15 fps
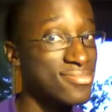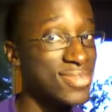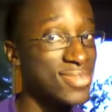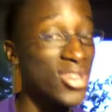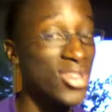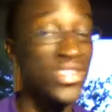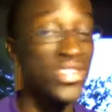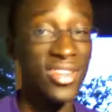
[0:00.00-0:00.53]

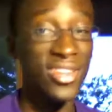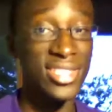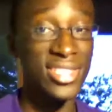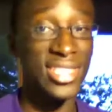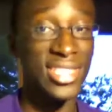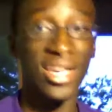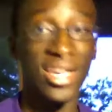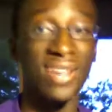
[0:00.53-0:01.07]
you're gonna see
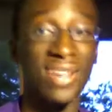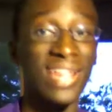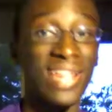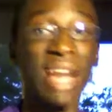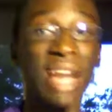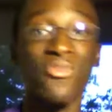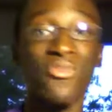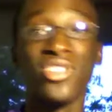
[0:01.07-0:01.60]
a lot
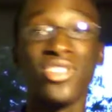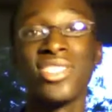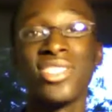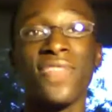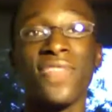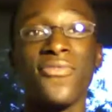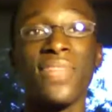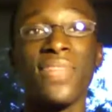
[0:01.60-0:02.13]
more stuff
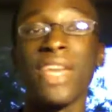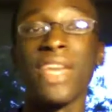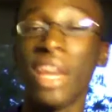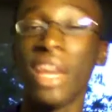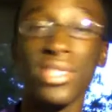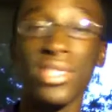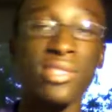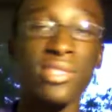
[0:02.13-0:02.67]
from me. I got
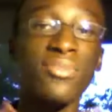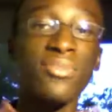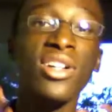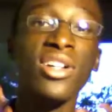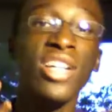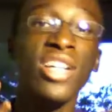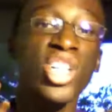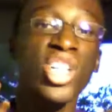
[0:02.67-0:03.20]
some
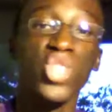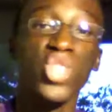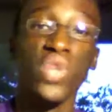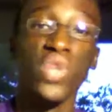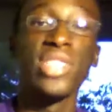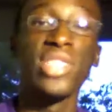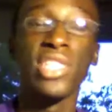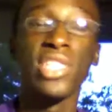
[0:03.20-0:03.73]
great
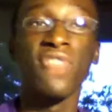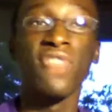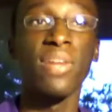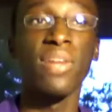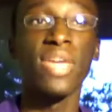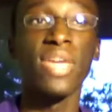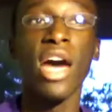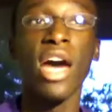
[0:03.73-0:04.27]
stuff coming
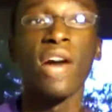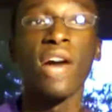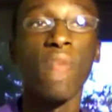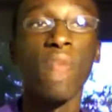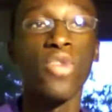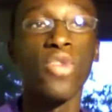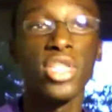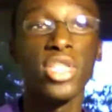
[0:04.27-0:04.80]
out. I'm
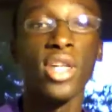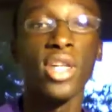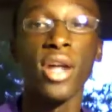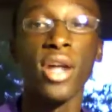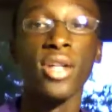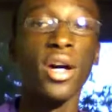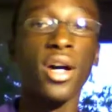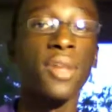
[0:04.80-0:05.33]
working
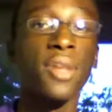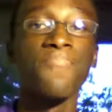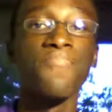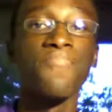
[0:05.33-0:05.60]
on